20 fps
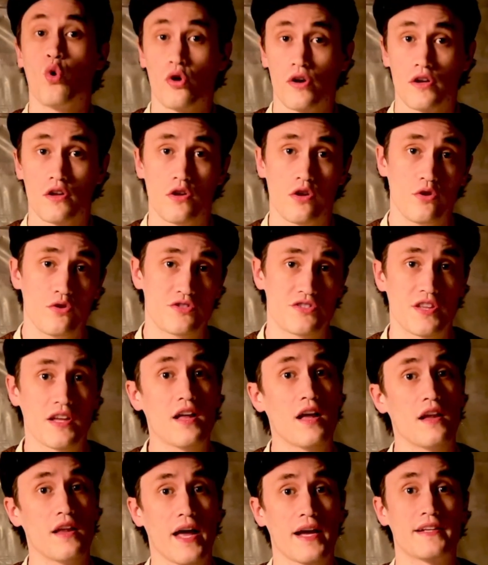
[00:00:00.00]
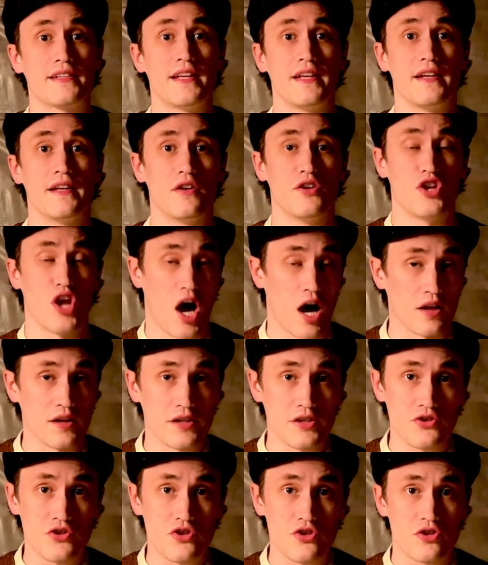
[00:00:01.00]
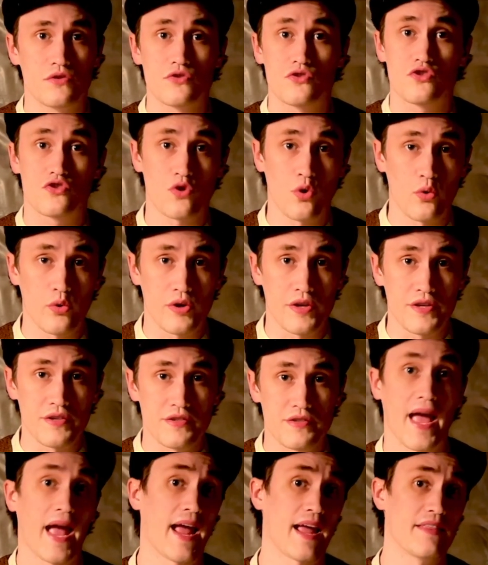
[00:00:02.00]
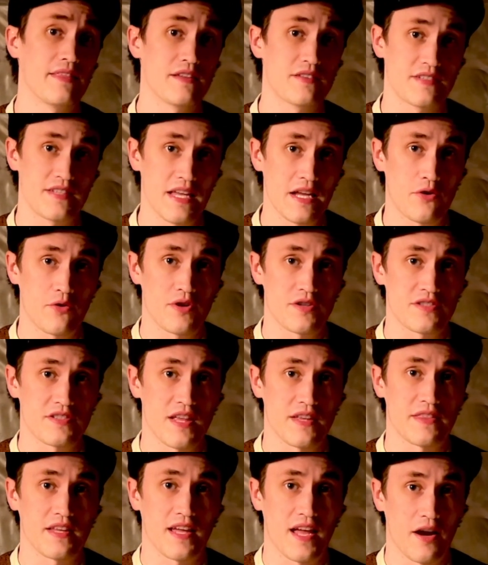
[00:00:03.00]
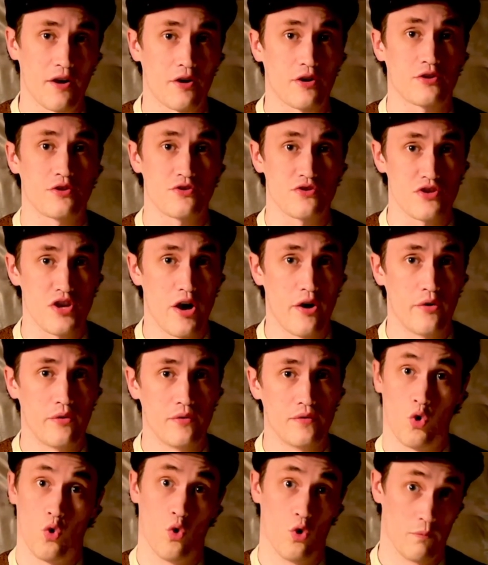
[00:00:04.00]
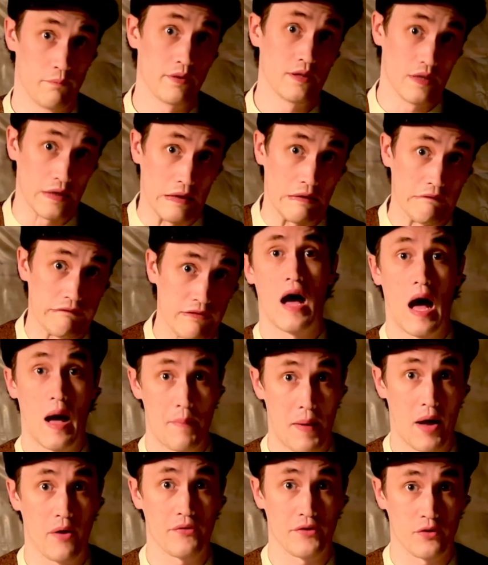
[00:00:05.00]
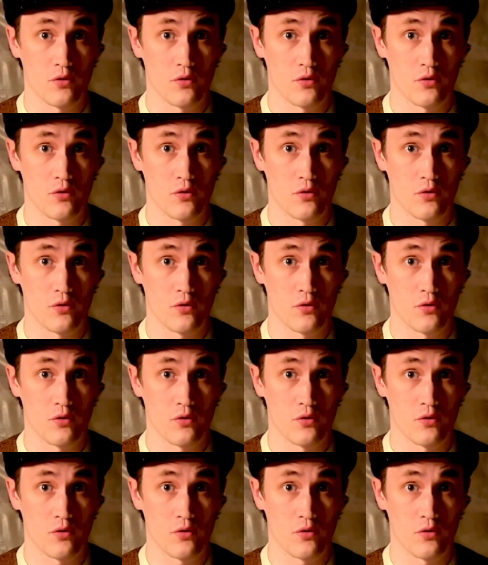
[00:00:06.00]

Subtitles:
includes the collected knowledge, stories, and the secrets that the characters know or believe about their